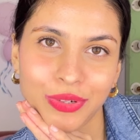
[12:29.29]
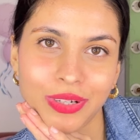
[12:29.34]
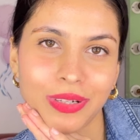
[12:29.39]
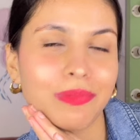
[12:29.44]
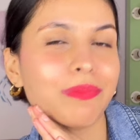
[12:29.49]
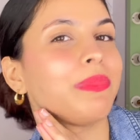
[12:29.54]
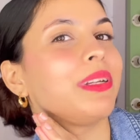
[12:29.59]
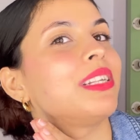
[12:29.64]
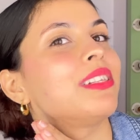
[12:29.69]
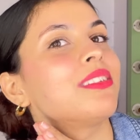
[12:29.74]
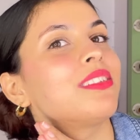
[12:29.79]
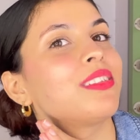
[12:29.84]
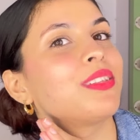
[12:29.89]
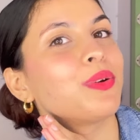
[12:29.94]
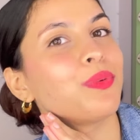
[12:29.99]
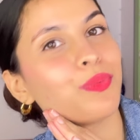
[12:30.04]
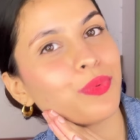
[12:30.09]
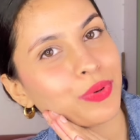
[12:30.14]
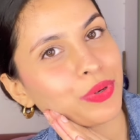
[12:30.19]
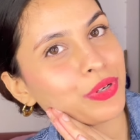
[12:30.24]
It means the
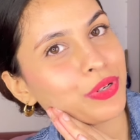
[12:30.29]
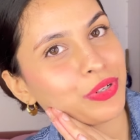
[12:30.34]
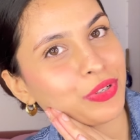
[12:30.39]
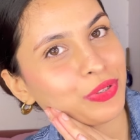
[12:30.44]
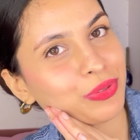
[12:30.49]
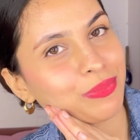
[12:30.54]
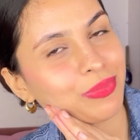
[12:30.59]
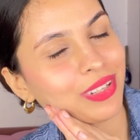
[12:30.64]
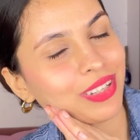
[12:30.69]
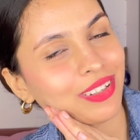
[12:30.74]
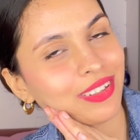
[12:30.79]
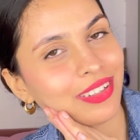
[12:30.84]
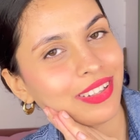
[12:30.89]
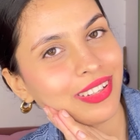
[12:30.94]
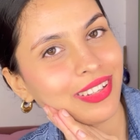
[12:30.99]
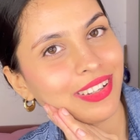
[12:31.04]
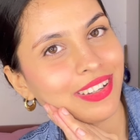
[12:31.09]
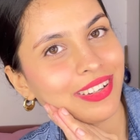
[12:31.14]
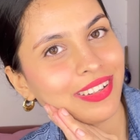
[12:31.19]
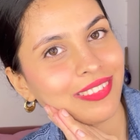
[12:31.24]
world to me
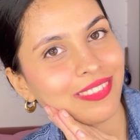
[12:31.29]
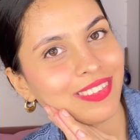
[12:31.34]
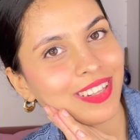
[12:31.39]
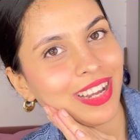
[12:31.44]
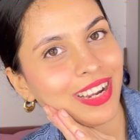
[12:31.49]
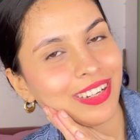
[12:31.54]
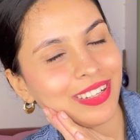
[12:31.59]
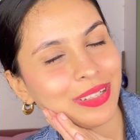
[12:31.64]
that